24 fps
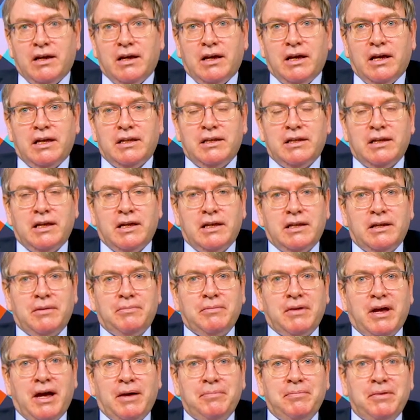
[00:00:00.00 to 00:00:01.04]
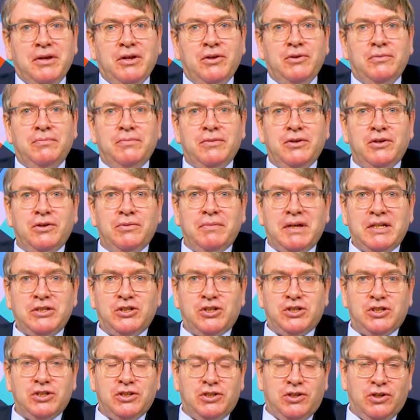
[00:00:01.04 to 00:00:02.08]
And I'm happy you
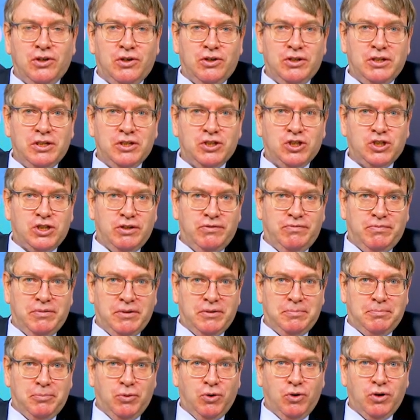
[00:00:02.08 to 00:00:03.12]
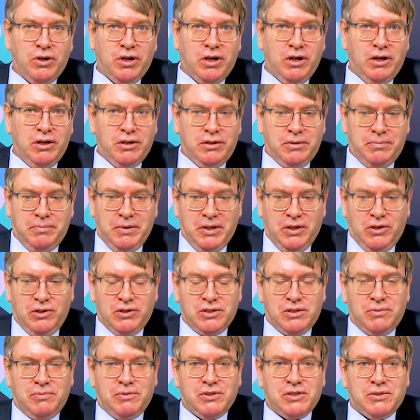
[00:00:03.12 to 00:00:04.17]
mentioned your initiative with Burkhard, because I
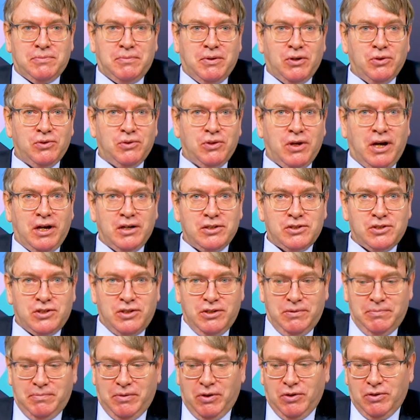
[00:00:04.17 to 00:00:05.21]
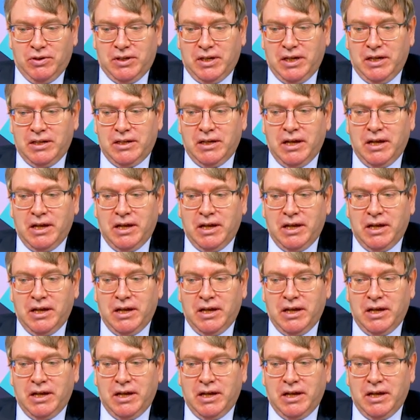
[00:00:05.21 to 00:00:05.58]
was about to ask you about that.